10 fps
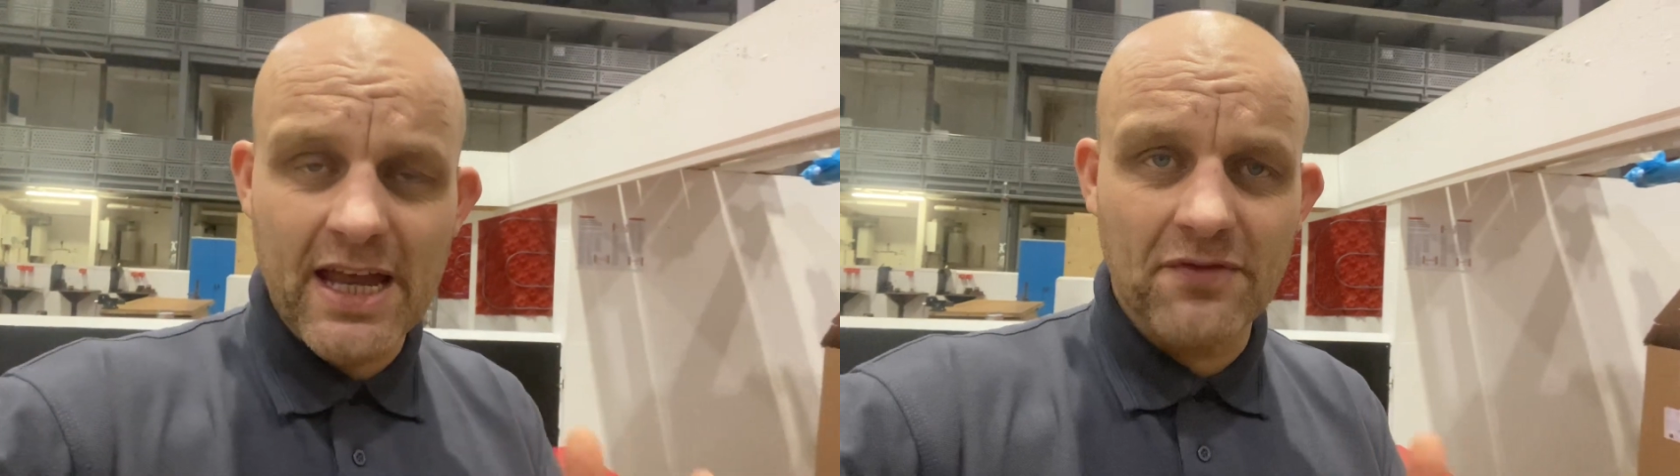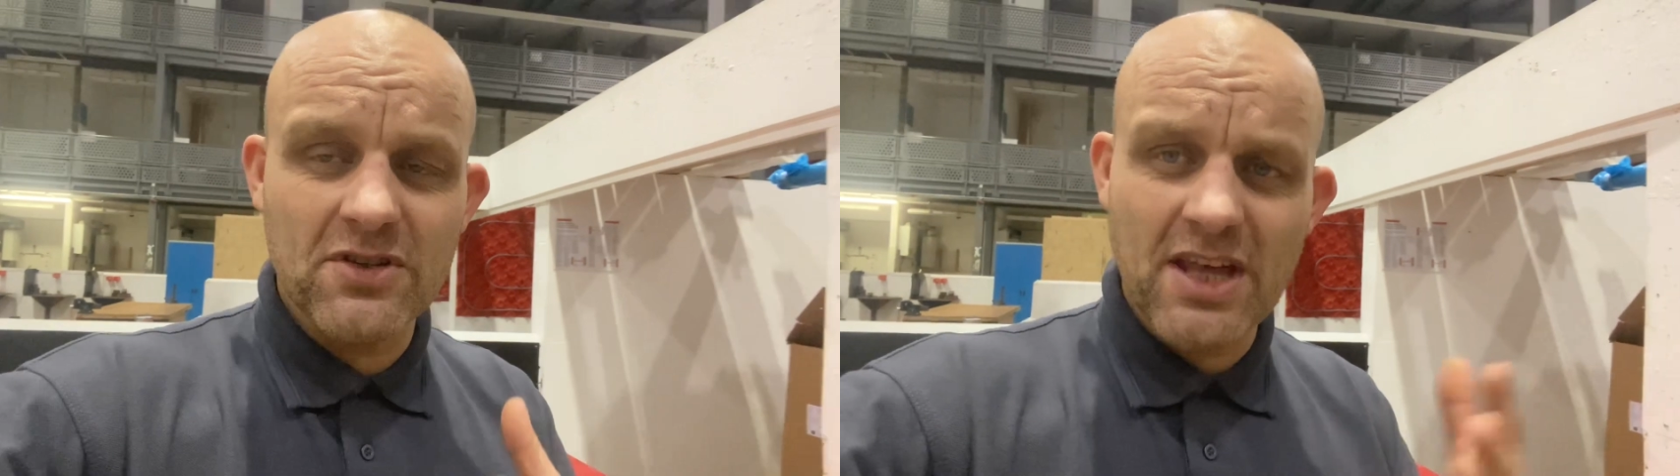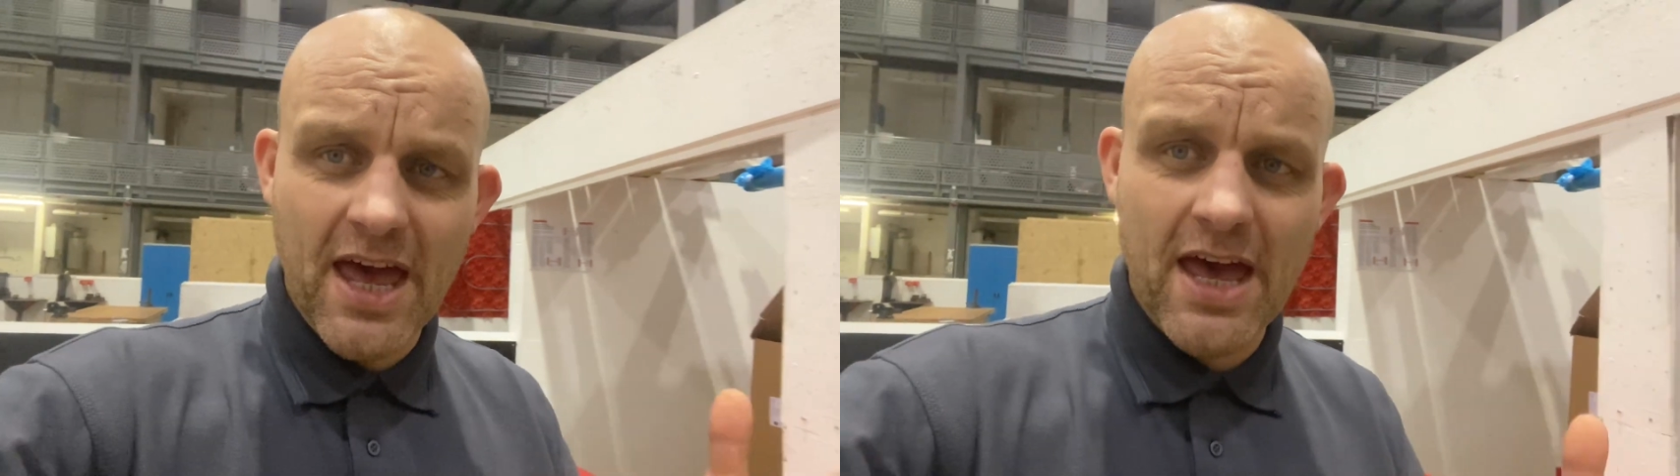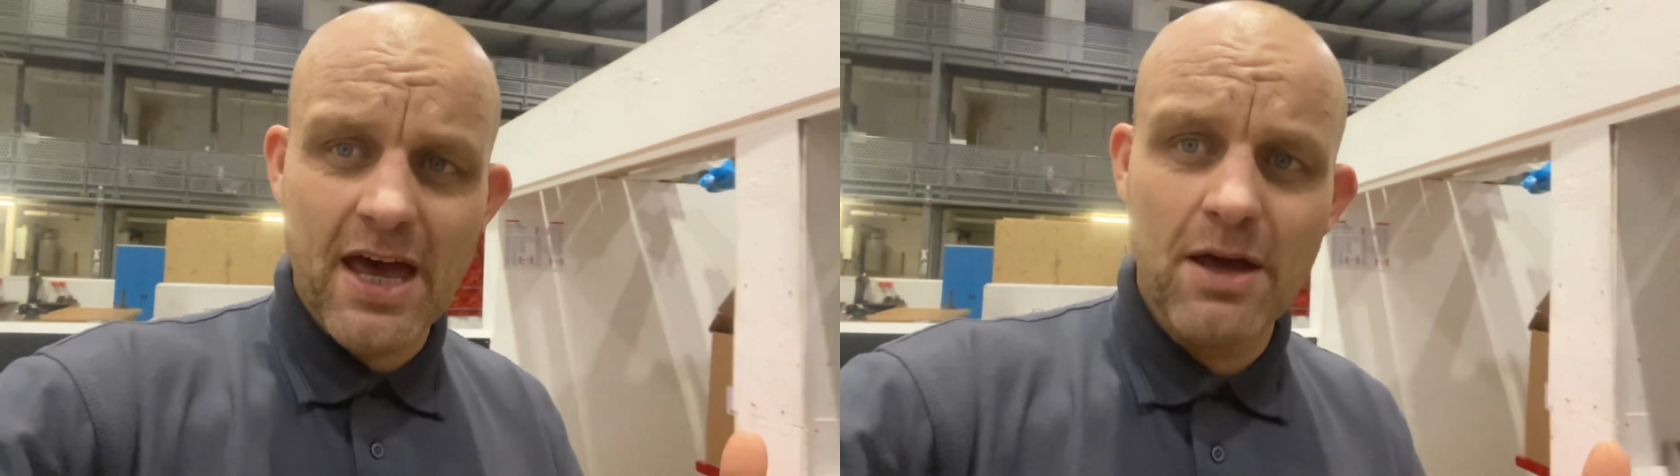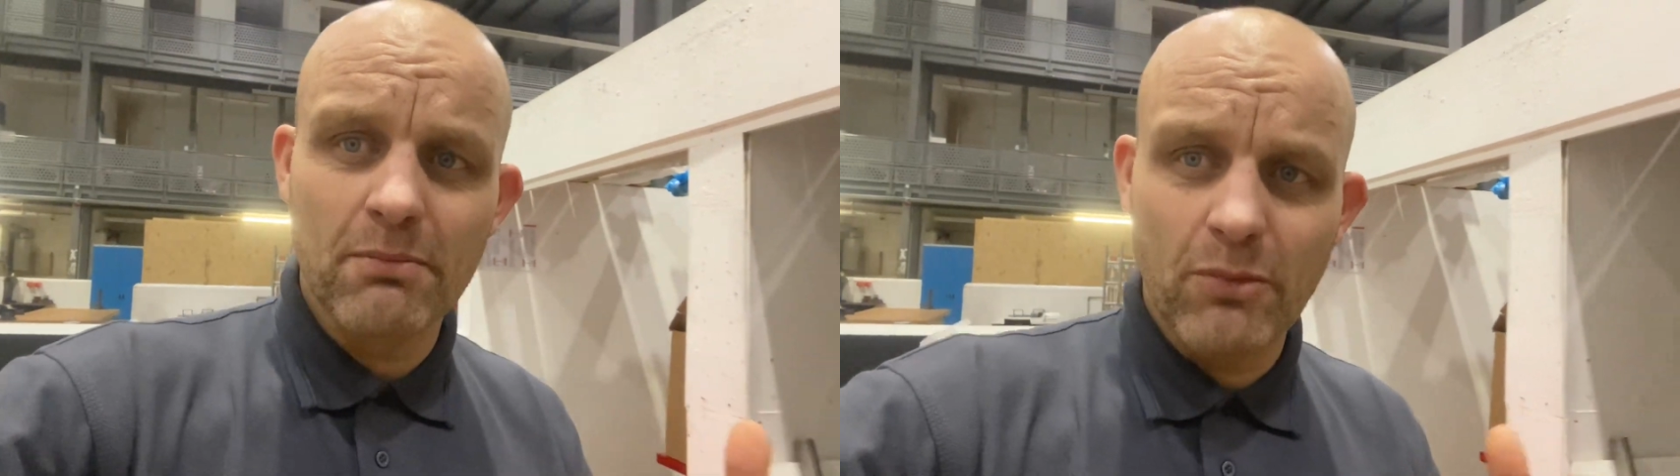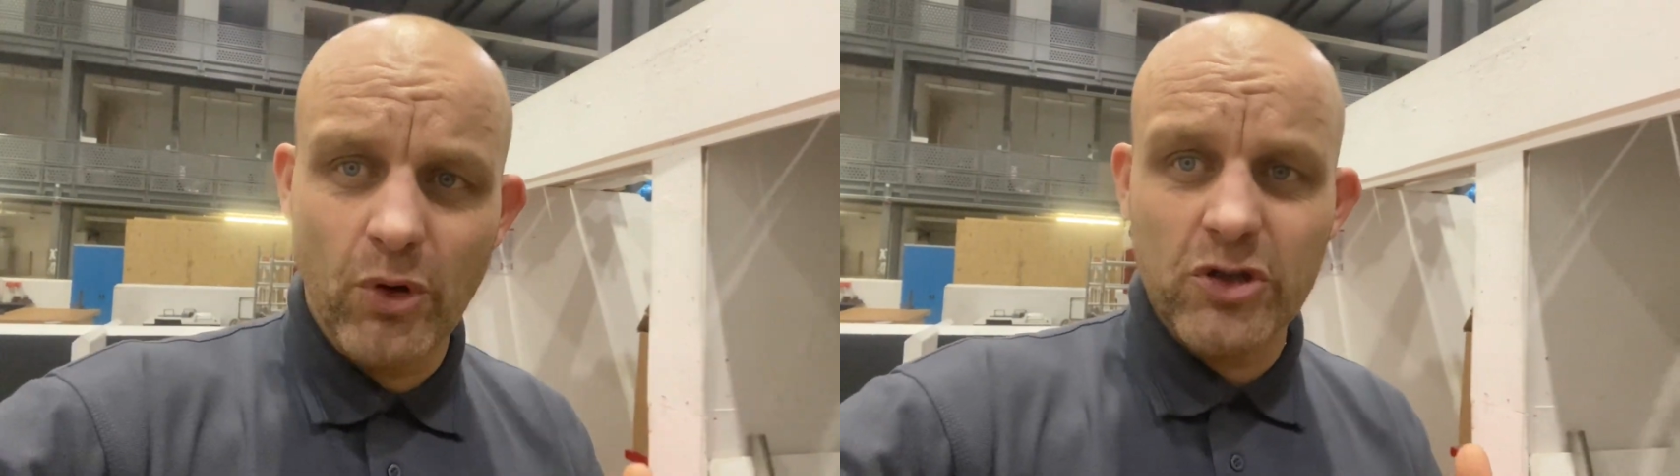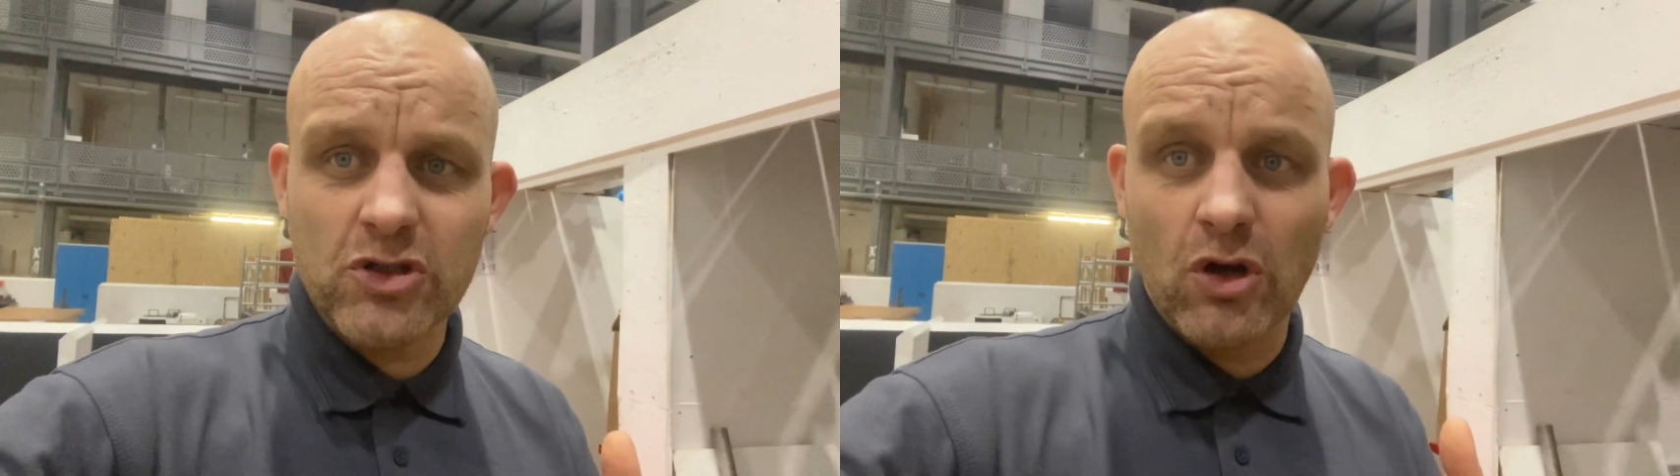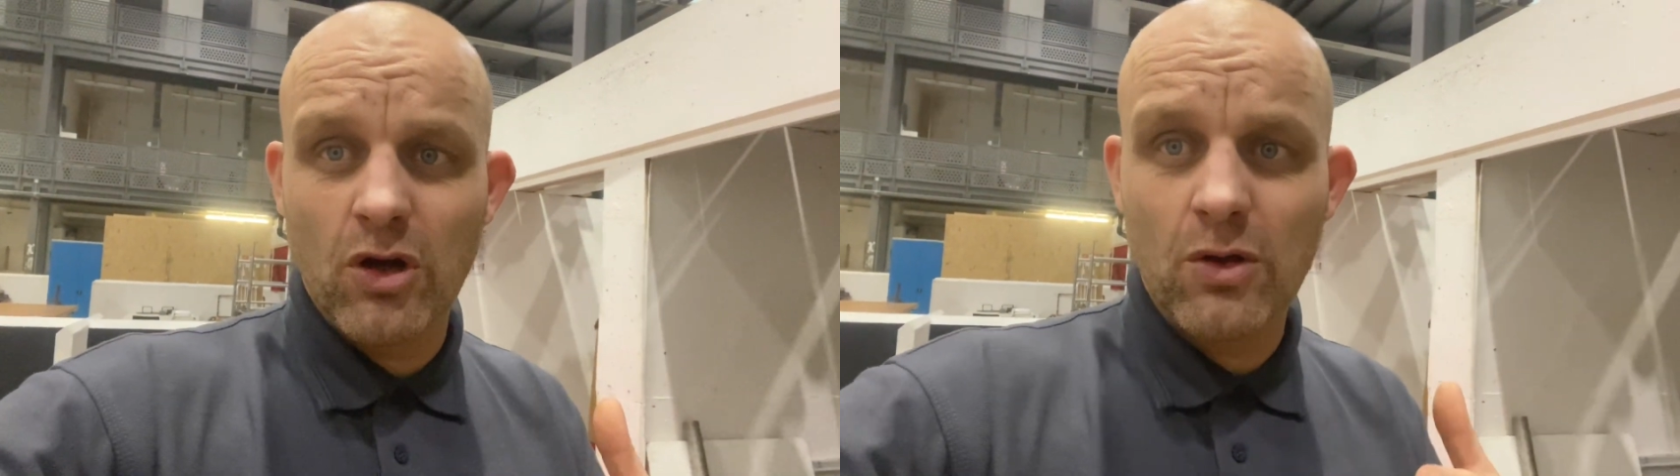if there's air,
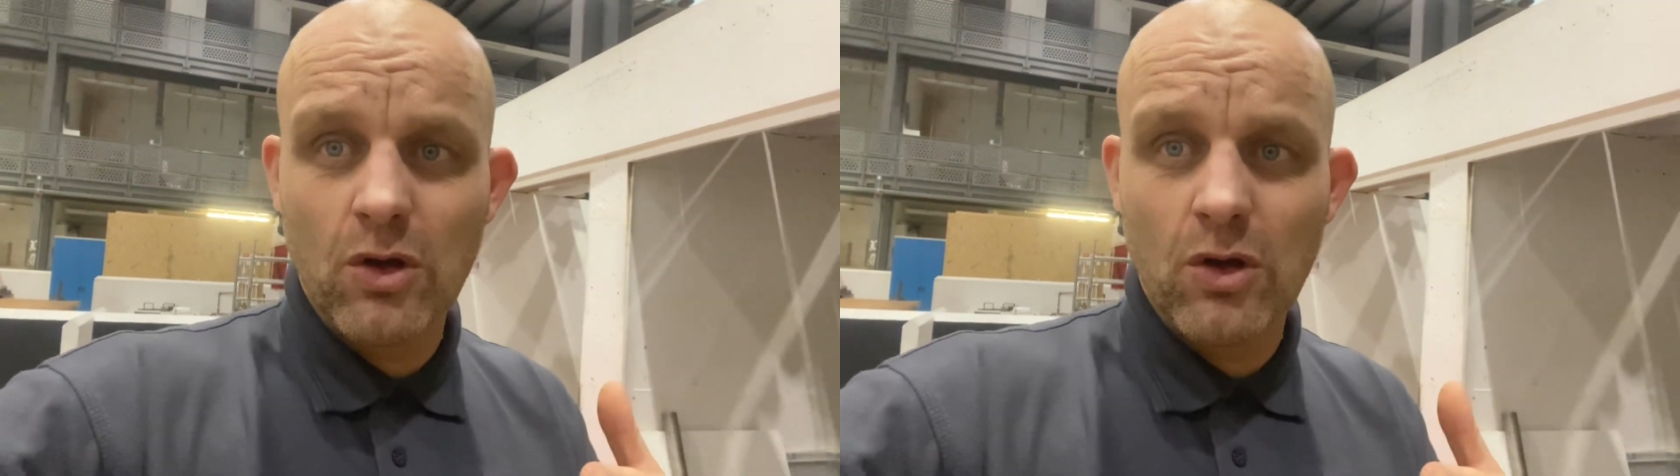moisture